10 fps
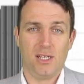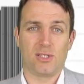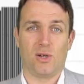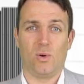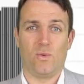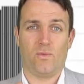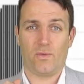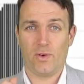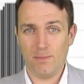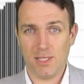So,
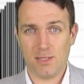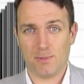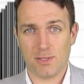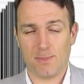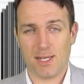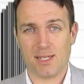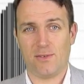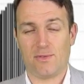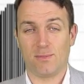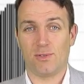from this
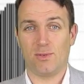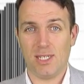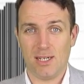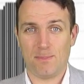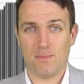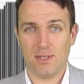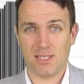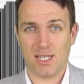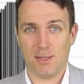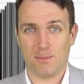perspective, from the real
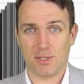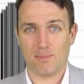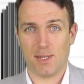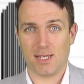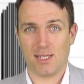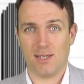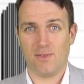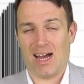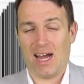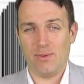estate perspective,
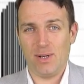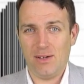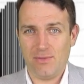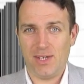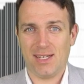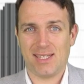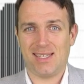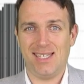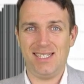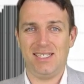I really think
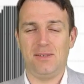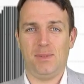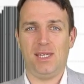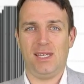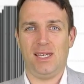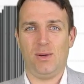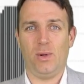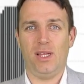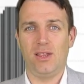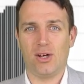that the ECB
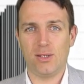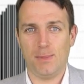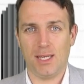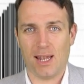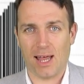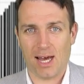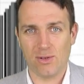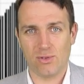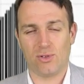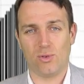will not be
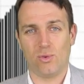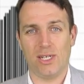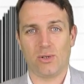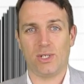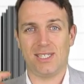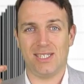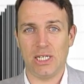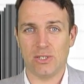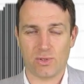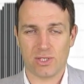allowed to increase
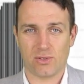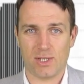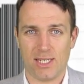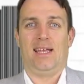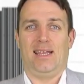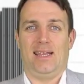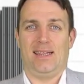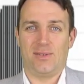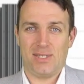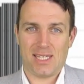interest rates.
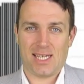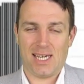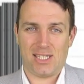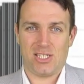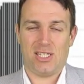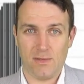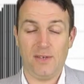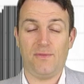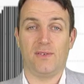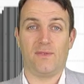There is a catch.
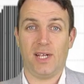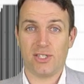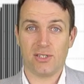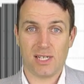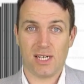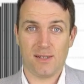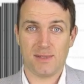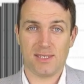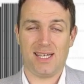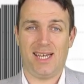If inflation
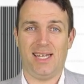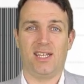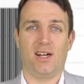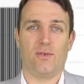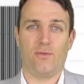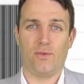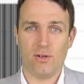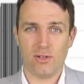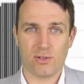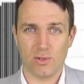comes and they are
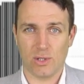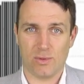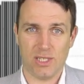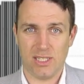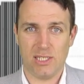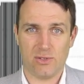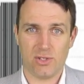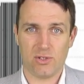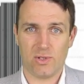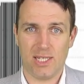forced to increase
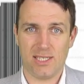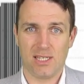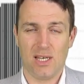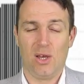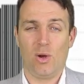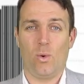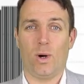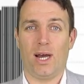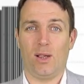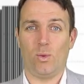interest rates
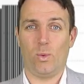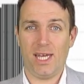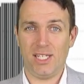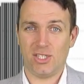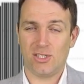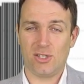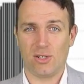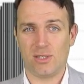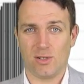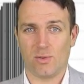while wages
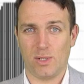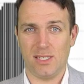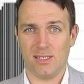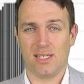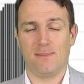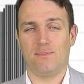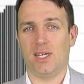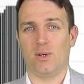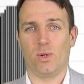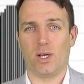don't increase,
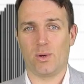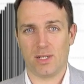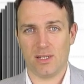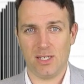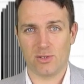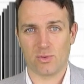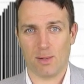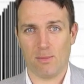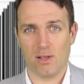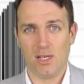then we are in
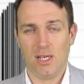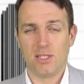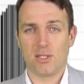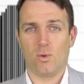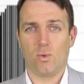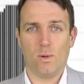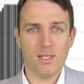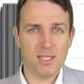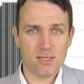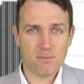trouble. So,
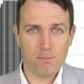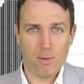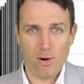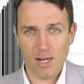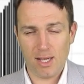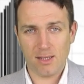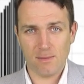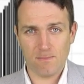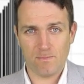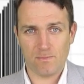what is boiling
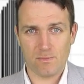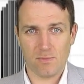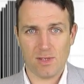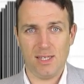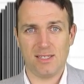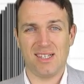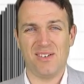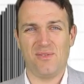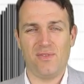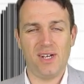is a
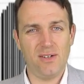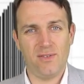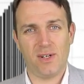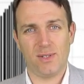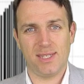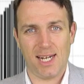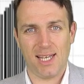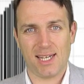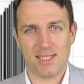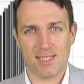very, very
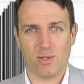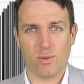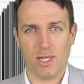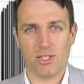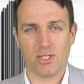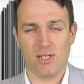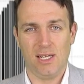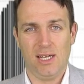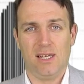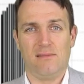delicate situation
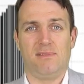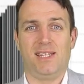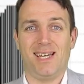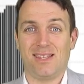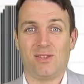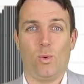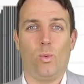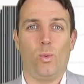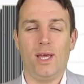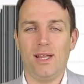that
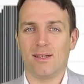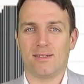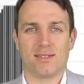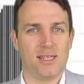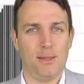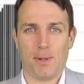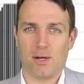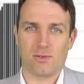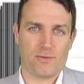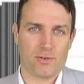will slip
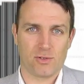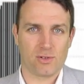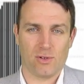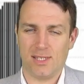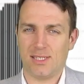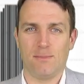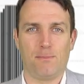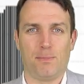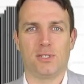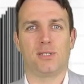out of control. It's
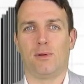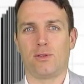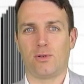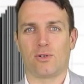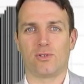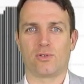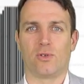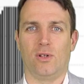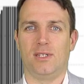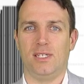impossible to
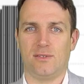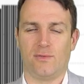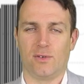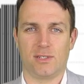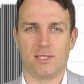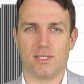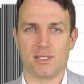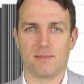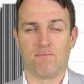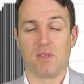control these forces.